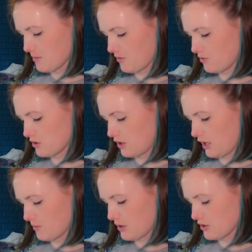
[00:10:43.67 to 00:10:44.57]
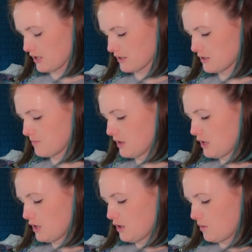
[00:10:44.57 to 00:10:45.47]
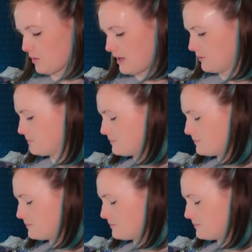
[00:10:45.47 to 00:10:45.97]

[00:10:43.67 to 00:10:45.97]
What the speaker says: before starting your project. Well,